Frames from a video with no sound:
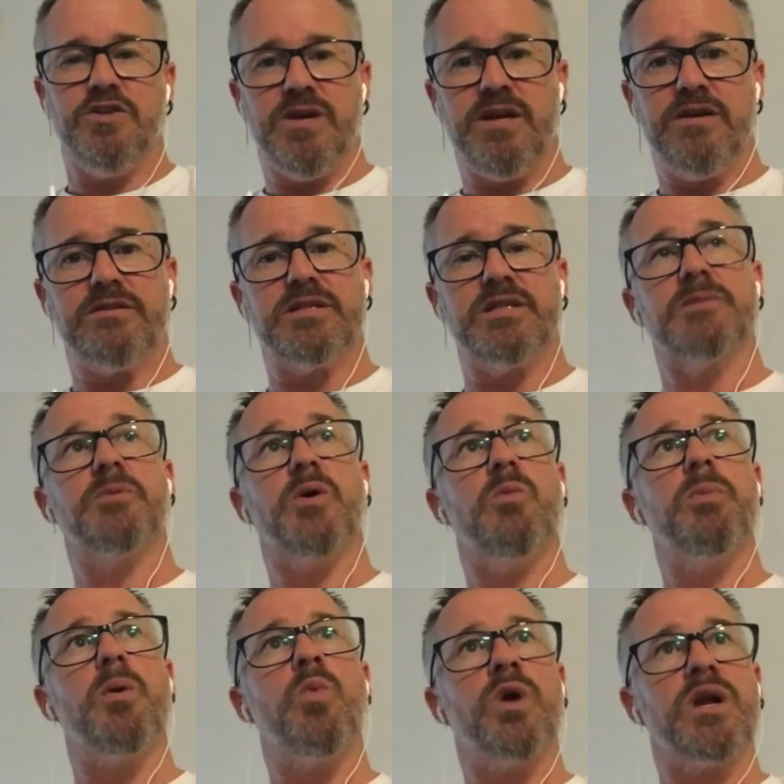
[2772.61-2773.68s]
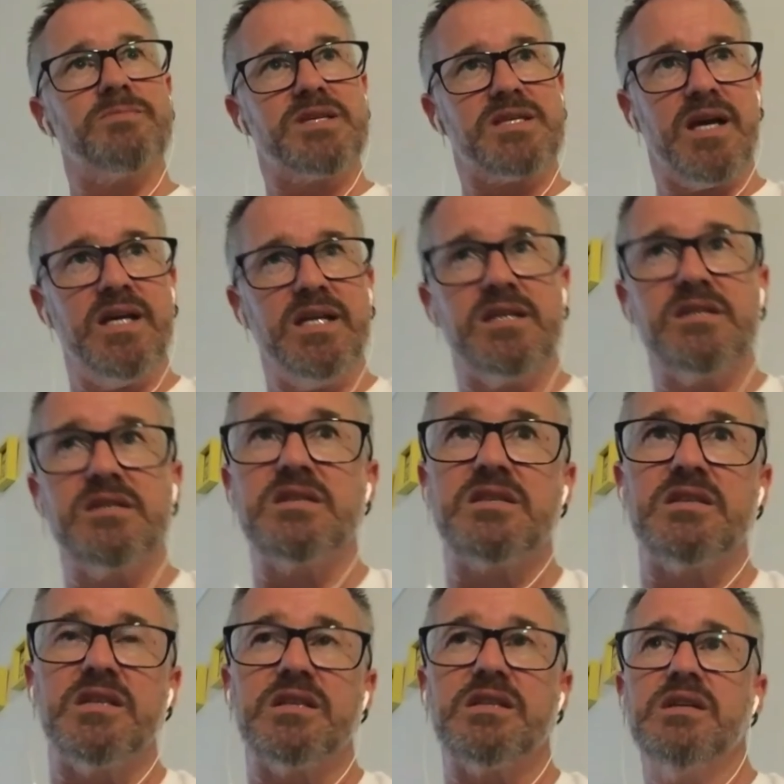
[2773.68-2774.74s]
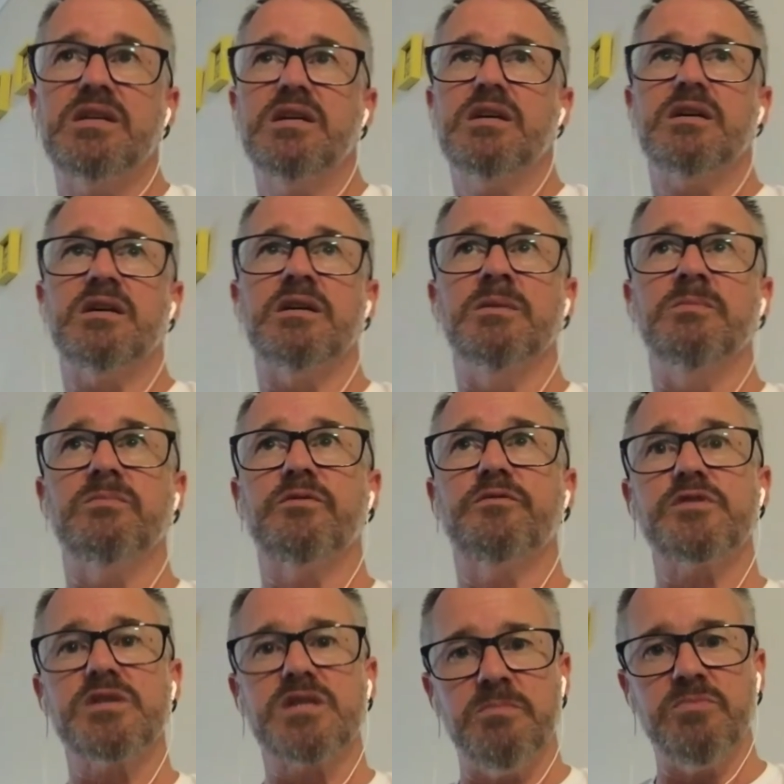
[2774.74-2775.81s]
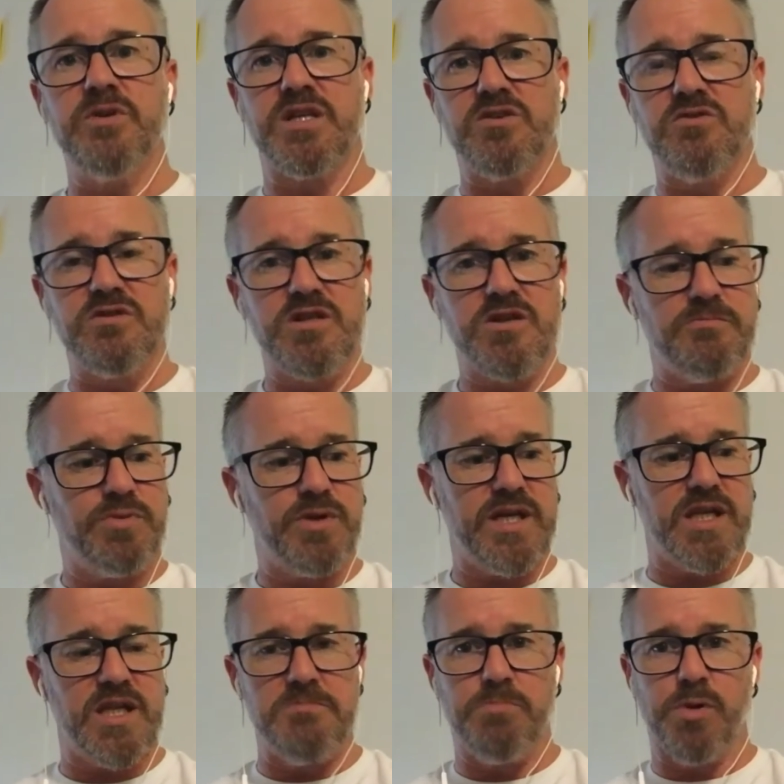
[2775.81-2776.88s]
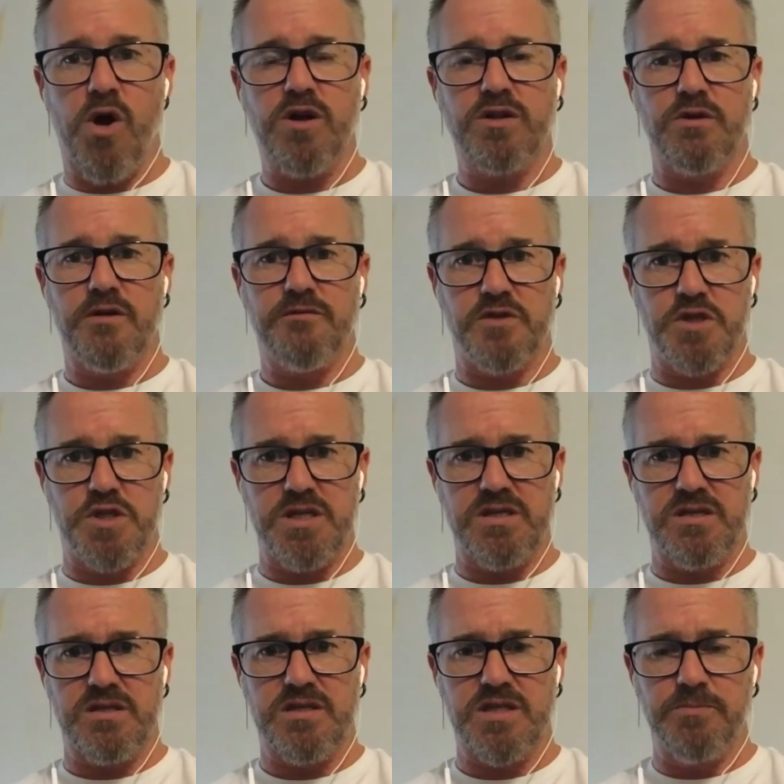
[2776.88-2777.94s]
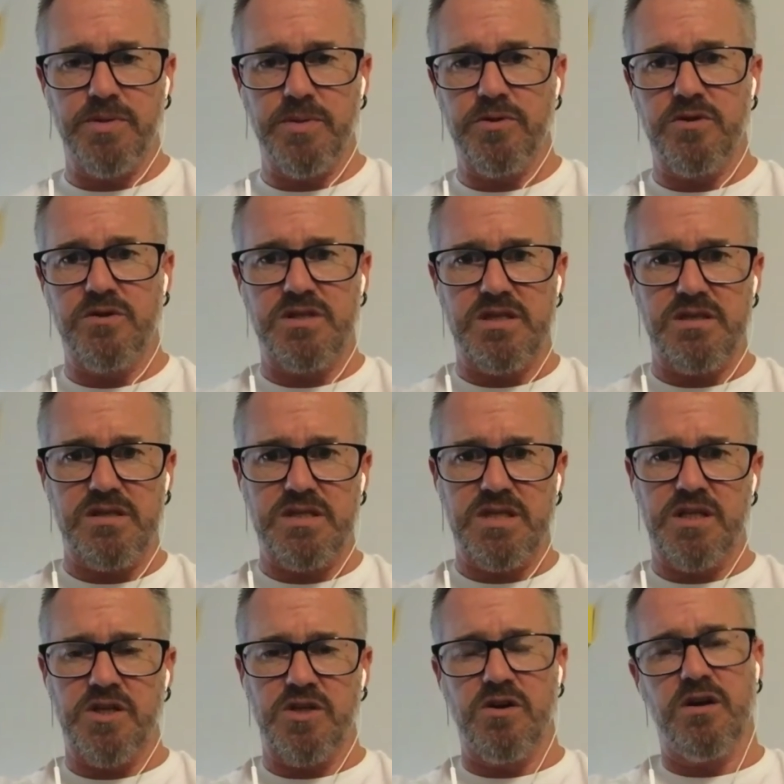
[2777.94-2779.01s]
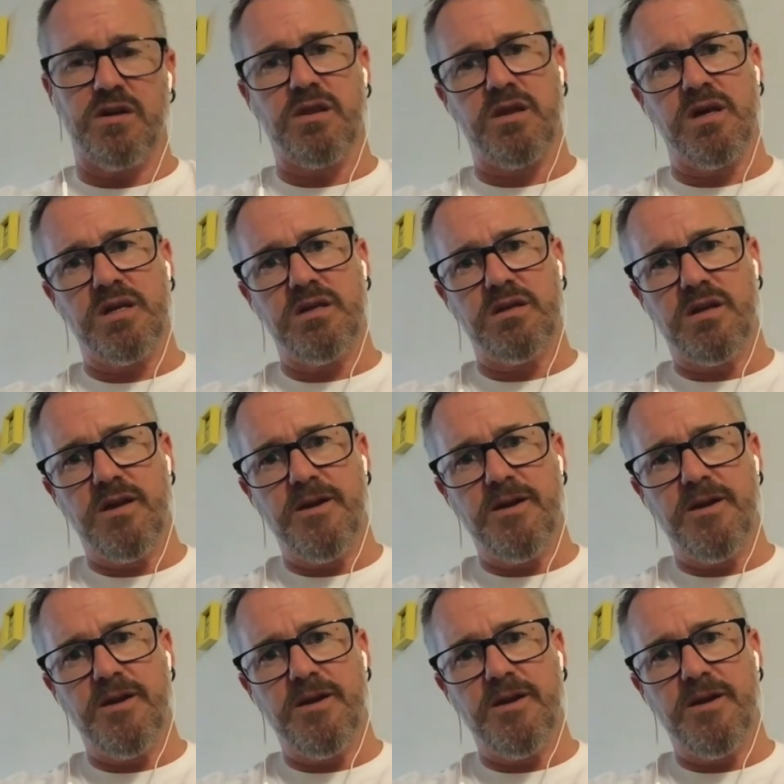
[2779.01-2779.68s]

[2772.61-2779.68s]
you, heretic. But, but what I'm saying is, is that um, for somebody who's completely blocked off to Jesus simply because of the Son of God thing,